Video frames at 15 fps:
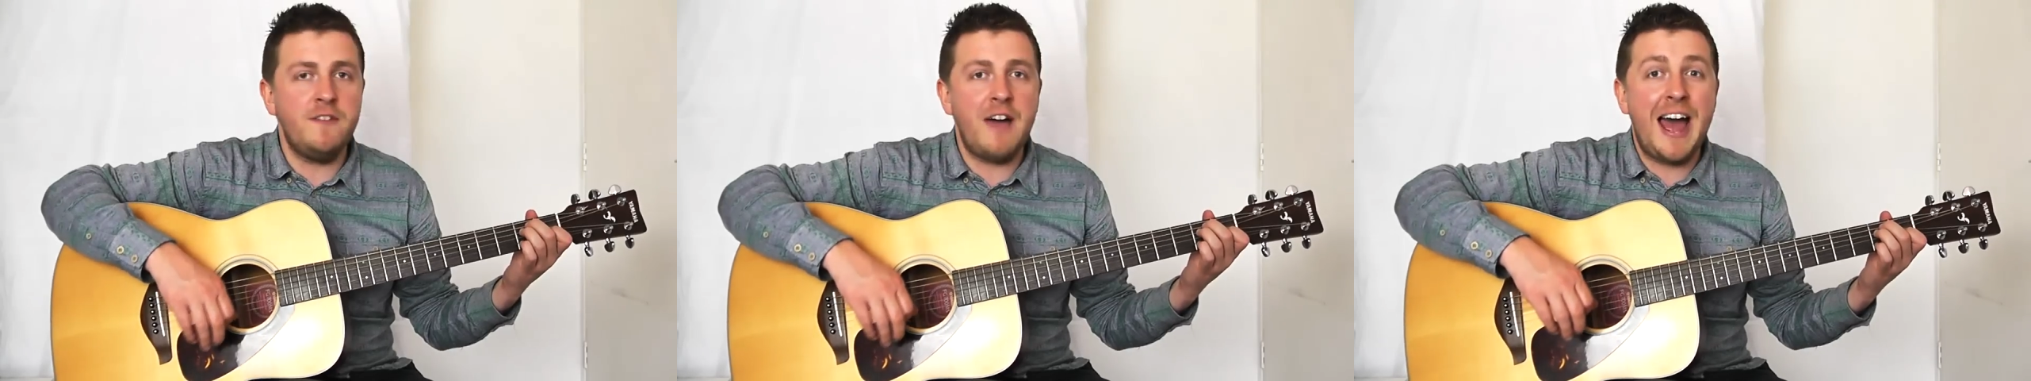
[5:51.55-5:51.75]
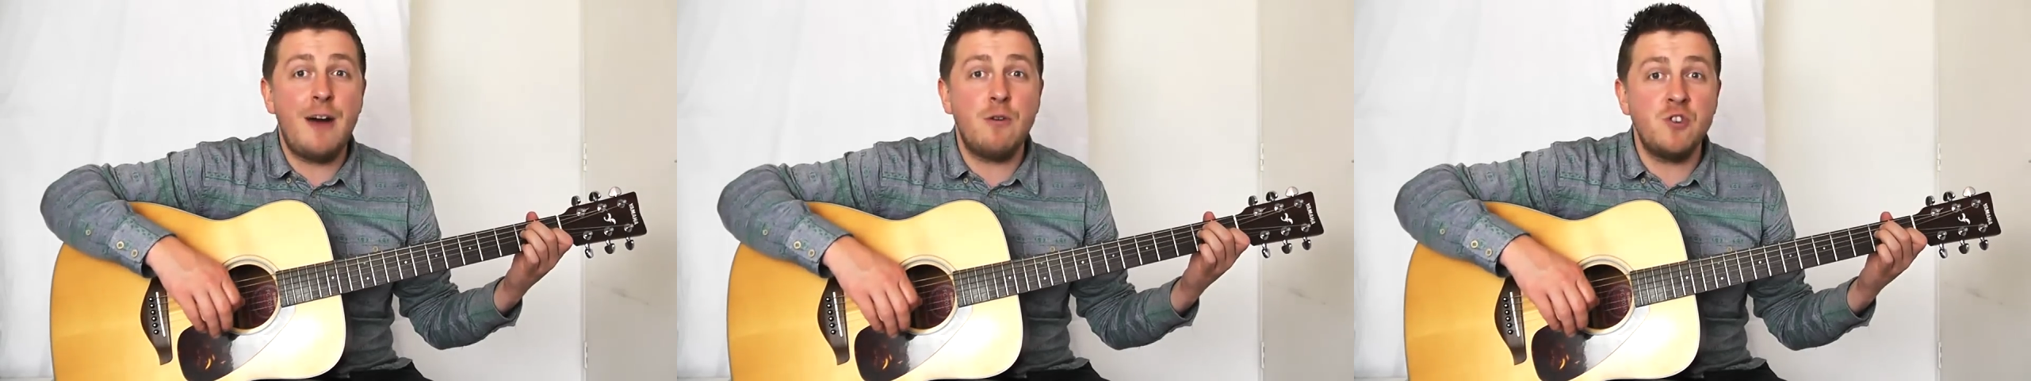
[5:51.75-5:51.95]

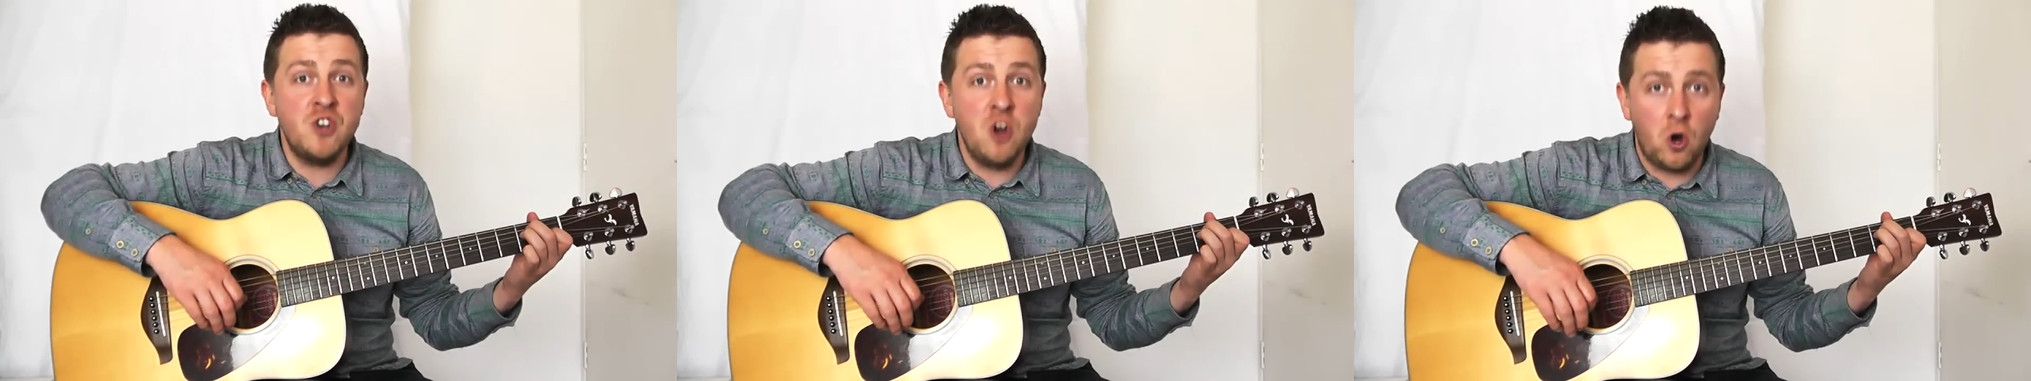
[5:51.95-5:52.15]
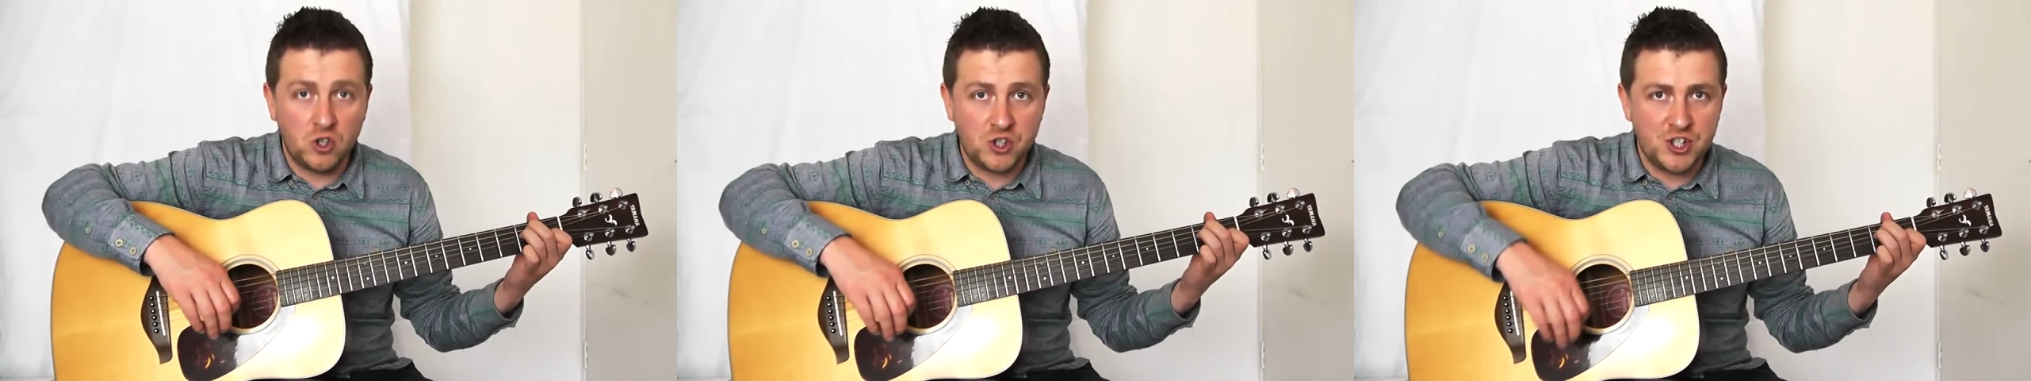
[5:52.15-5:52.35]
of how
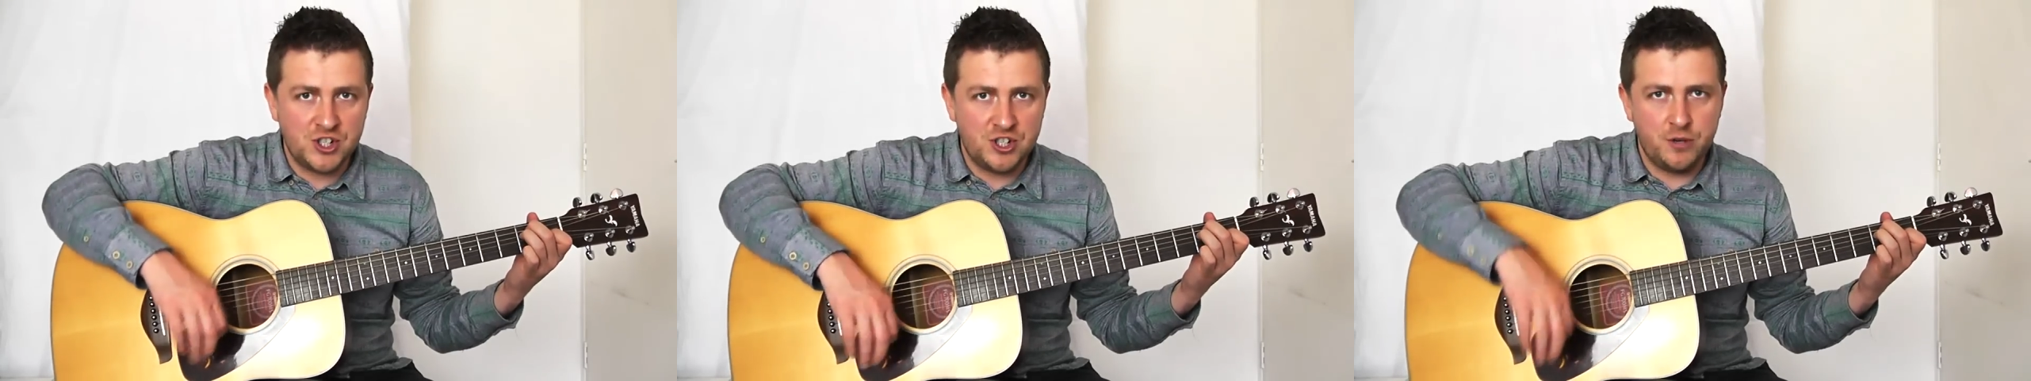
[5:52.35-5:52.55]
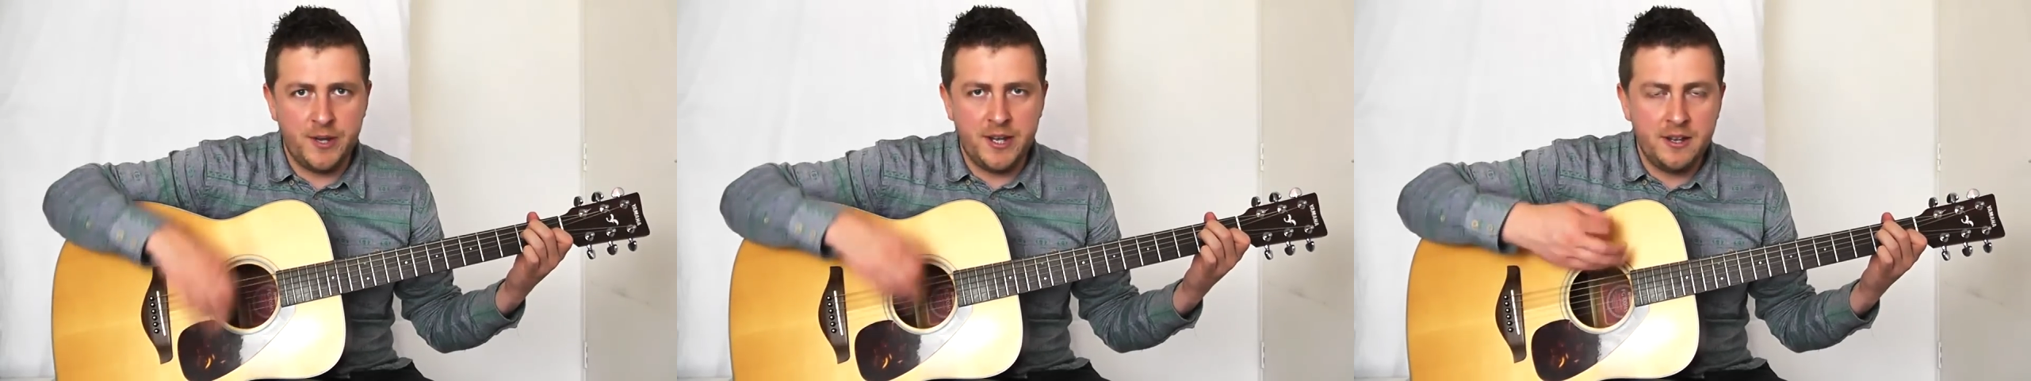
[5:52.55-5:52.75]
not to
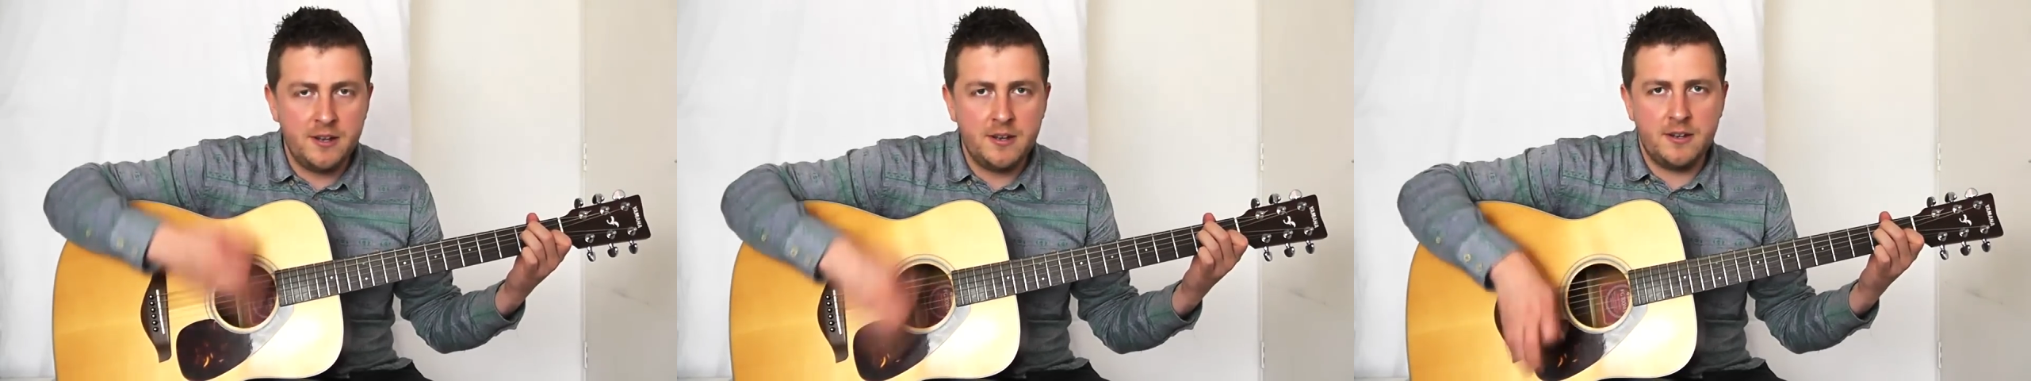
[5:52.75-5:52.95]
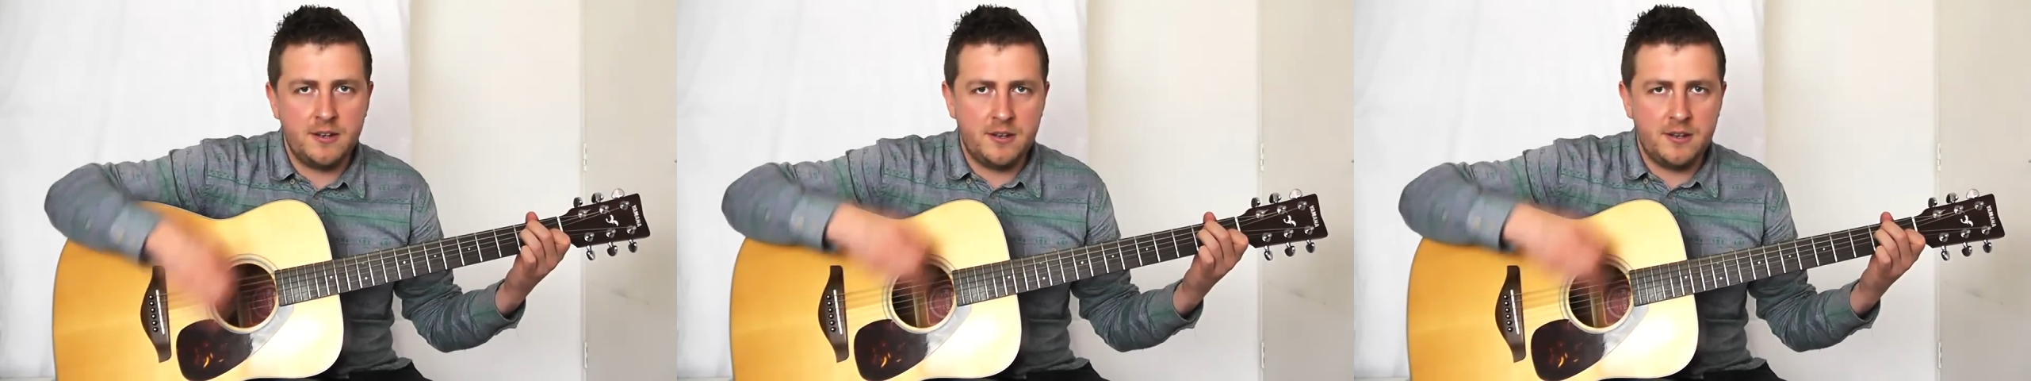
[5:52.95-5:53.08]
do it.